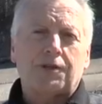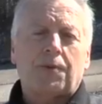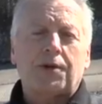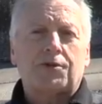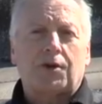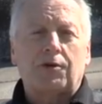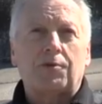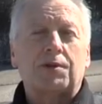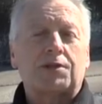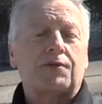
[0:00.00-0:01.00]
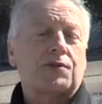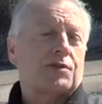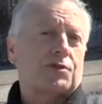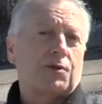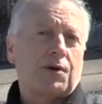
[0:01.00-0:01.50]
the Panasonic Lumix
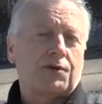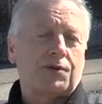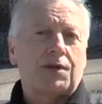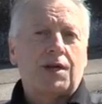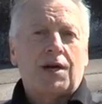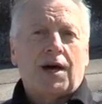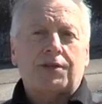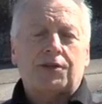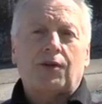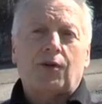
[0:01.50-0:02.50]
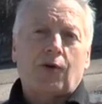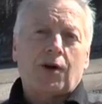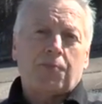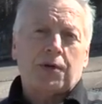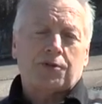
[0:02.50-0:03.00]
FZ200 has a lower
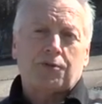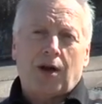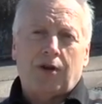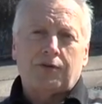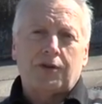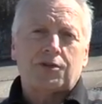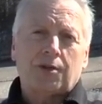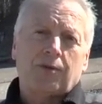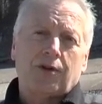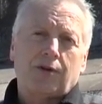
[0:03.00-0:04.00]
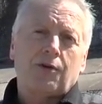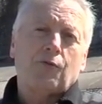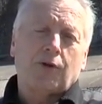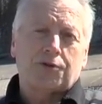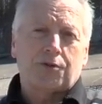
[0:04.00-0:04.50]
pixel count than some of the other
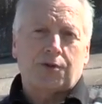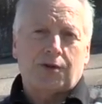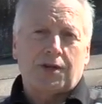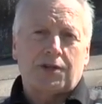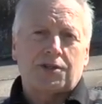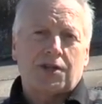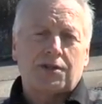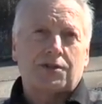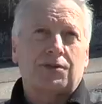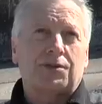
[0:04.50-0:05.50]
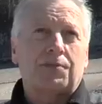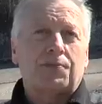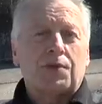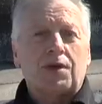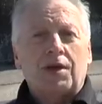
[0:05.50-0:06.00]
1 2 3 inch sensors.
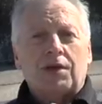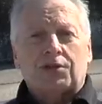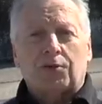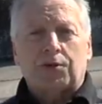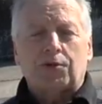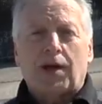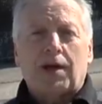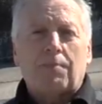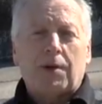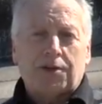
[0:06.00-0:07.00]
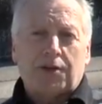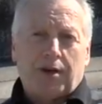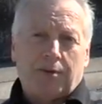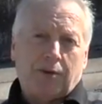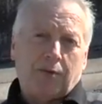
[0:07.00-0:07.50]
So we do get better
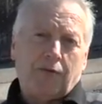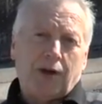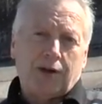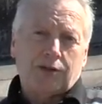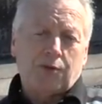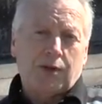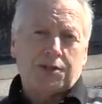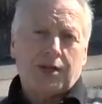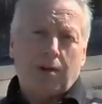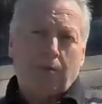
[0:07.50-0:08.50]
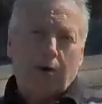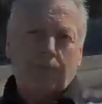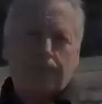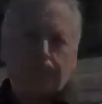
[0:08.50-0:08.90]
dynamic range with this camera.